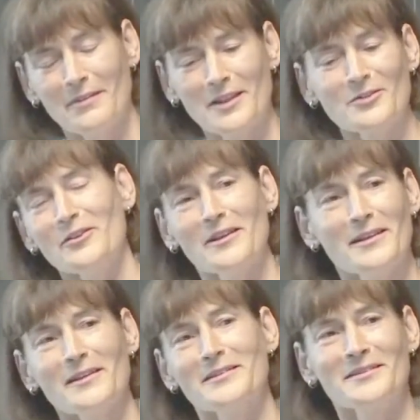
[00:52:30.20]
that's
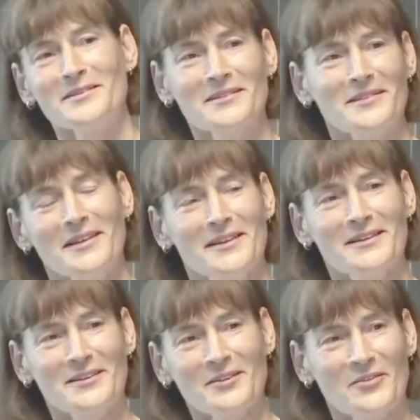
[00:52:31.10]
already a
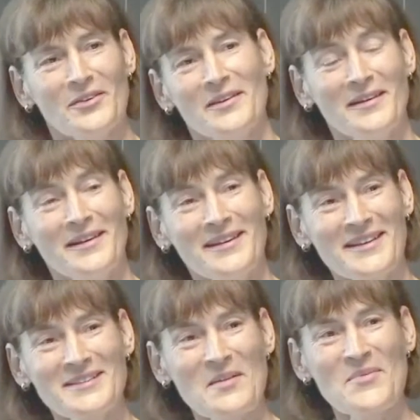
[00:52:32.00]
list of
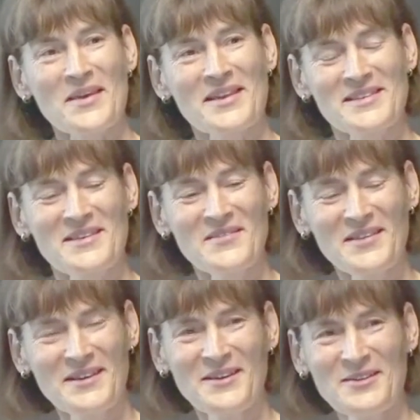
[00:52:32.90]
some
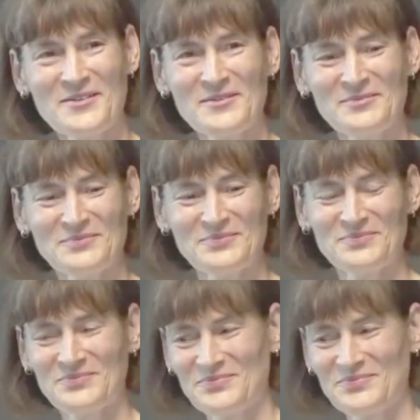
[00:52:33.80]
things. Okay, thank